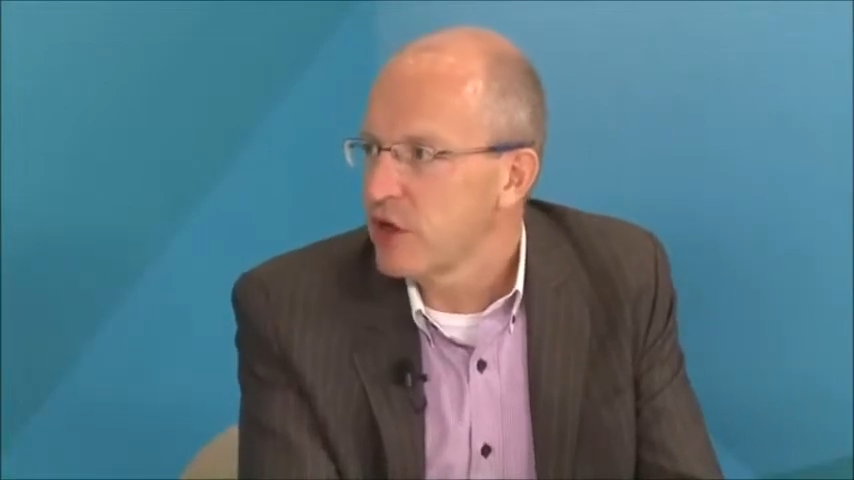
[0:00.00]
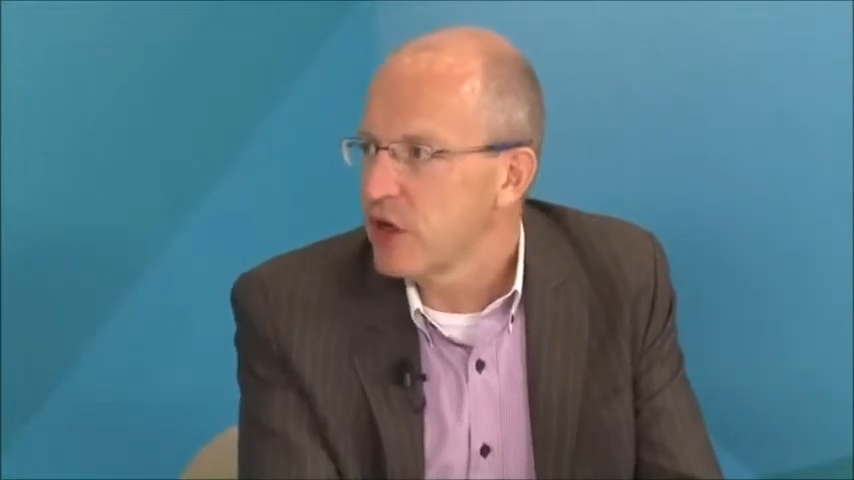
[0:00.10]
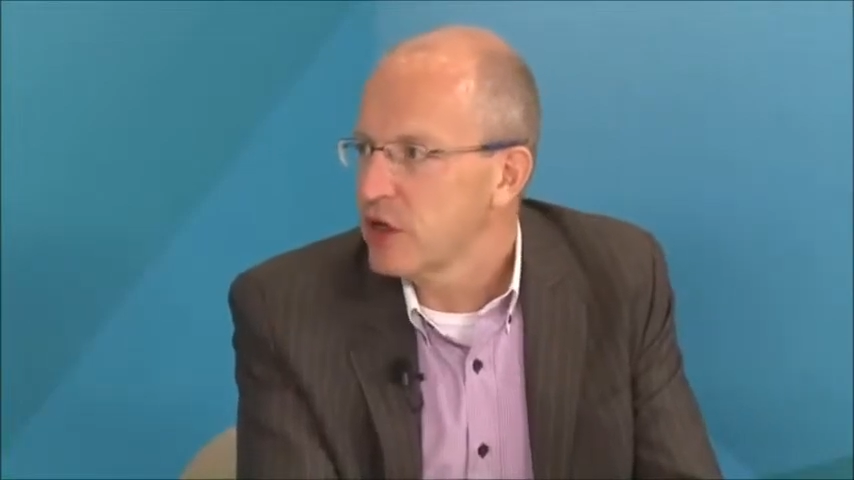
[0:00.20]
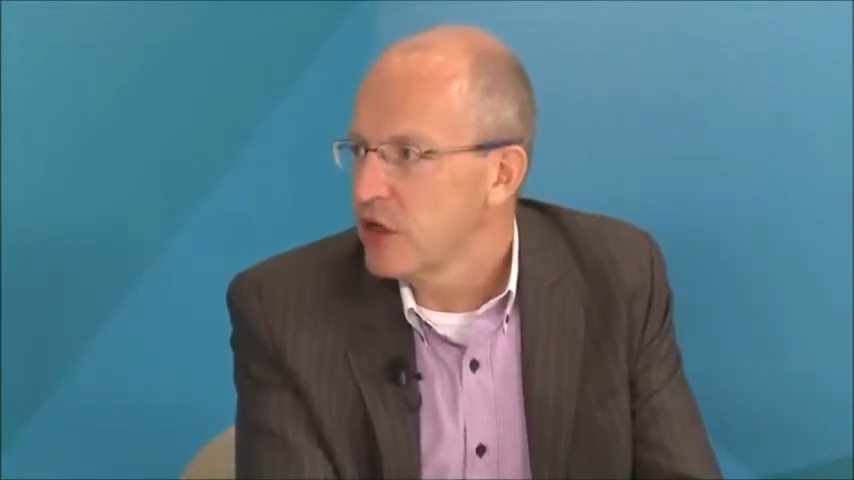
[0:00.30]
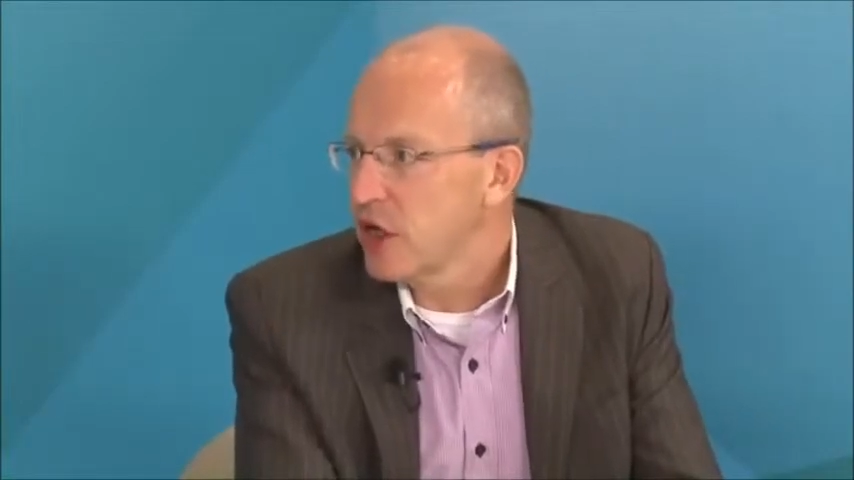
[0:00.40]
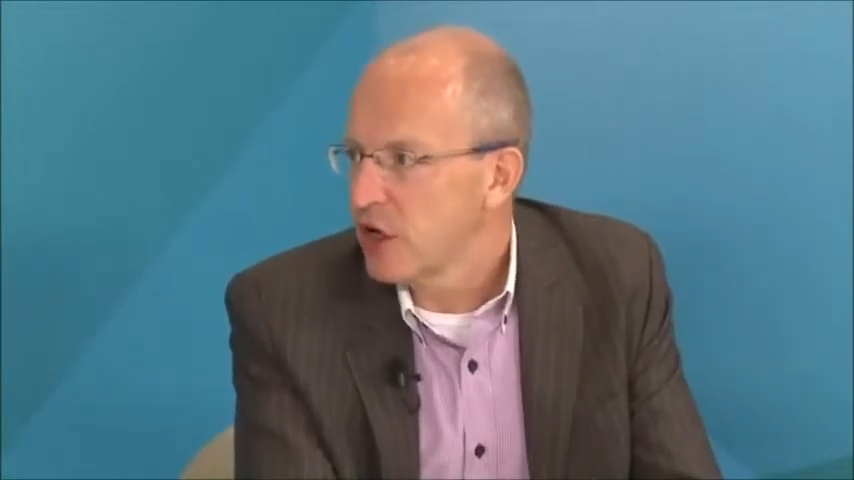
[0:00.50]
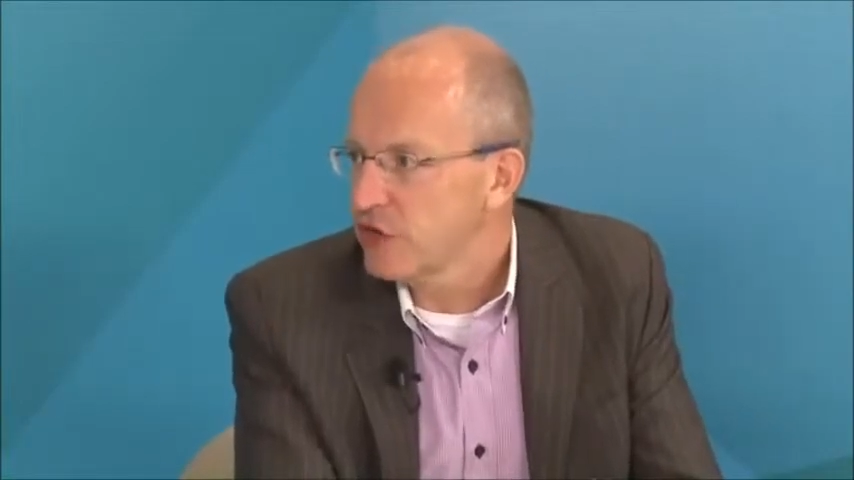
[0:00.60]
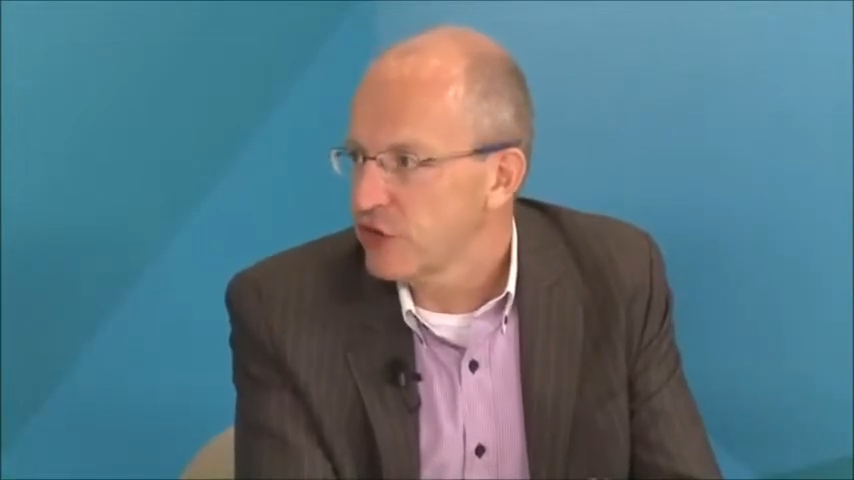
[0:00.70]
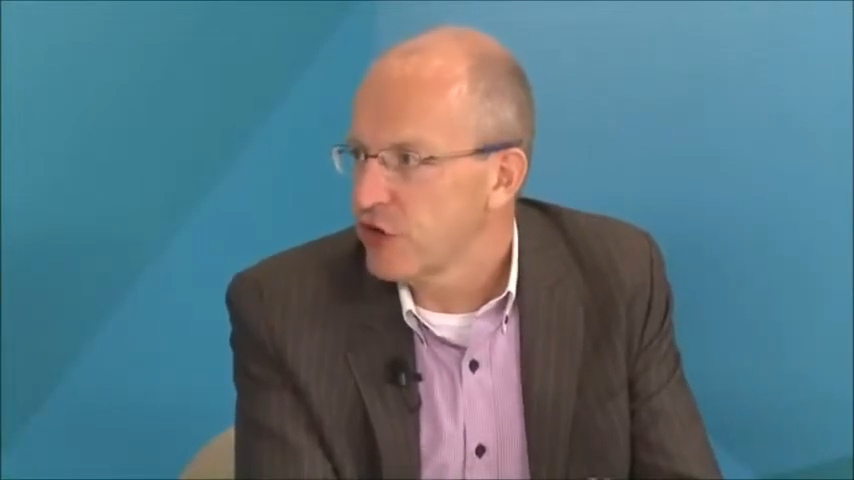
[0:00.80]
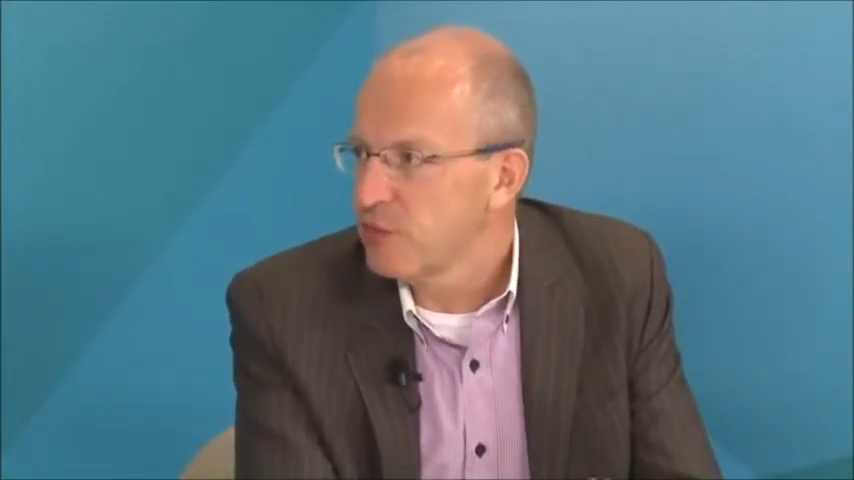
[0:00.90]
the
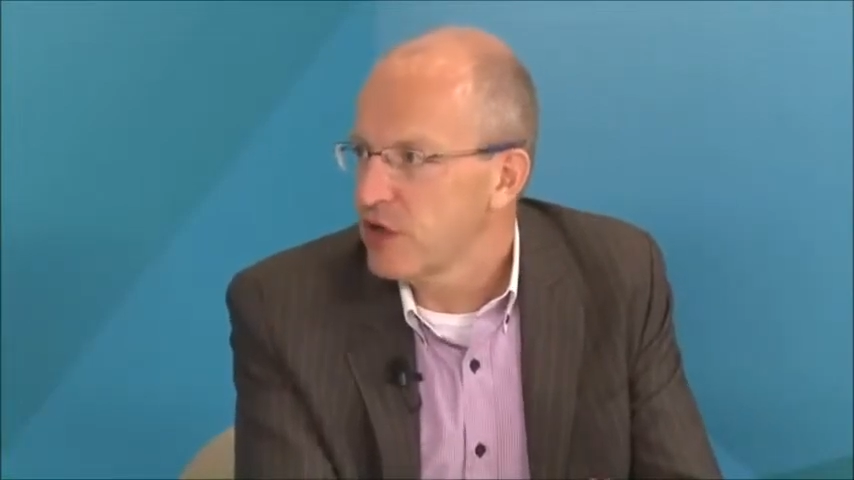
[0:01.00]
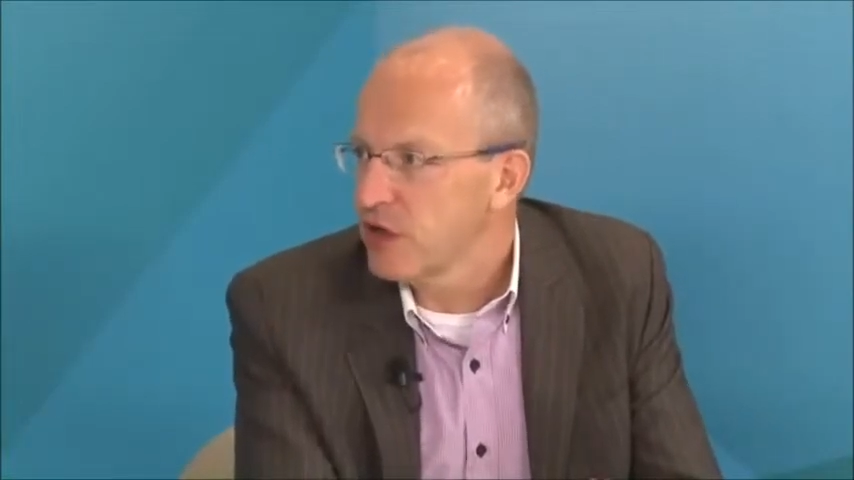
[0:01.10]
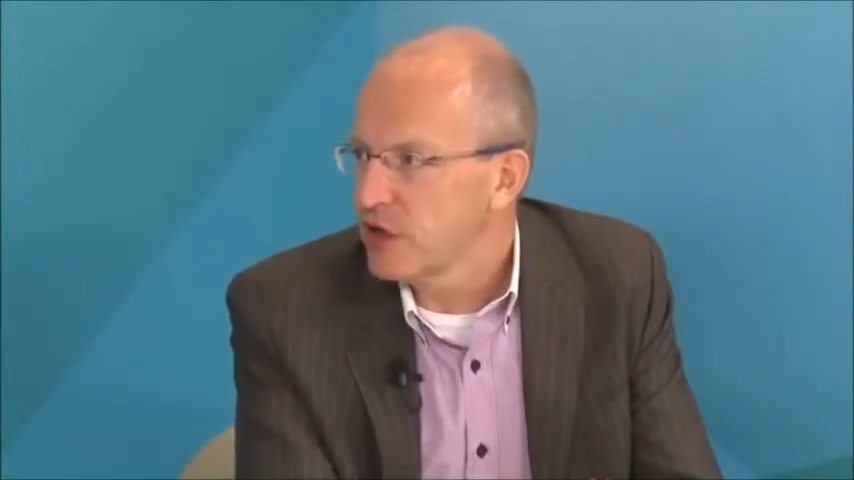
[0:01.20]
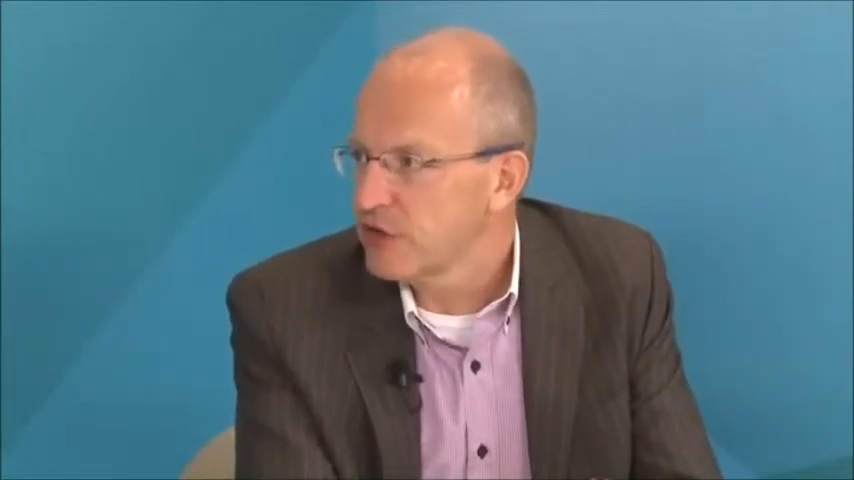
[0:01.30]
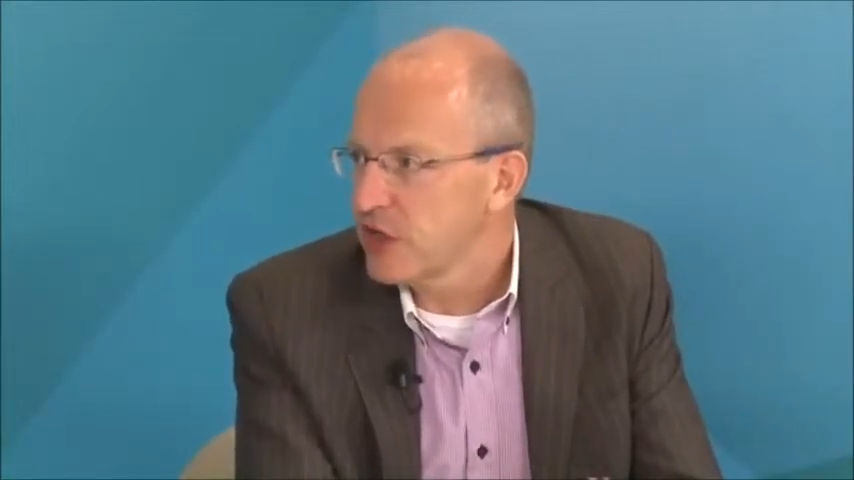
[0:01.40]
larger shipyards,